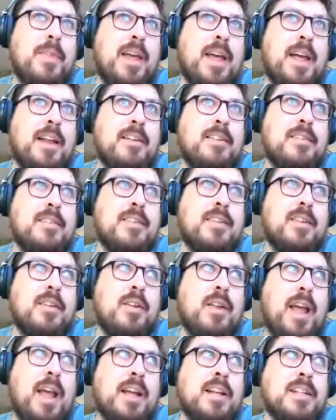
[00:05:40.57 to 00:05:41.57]
that
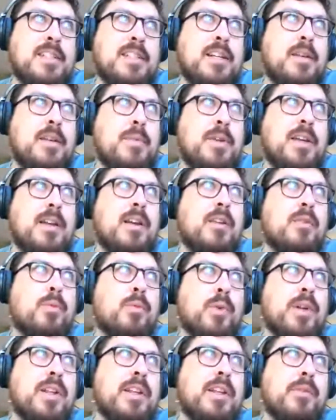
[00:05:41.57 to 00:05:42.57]
I could see being
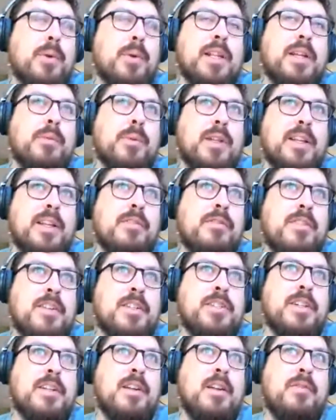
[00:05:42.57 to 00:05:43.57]
really, really, really
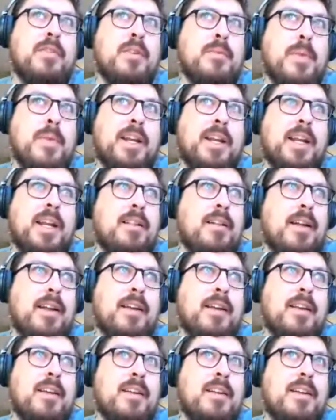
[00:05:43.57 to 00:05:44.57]
efficient if you're making like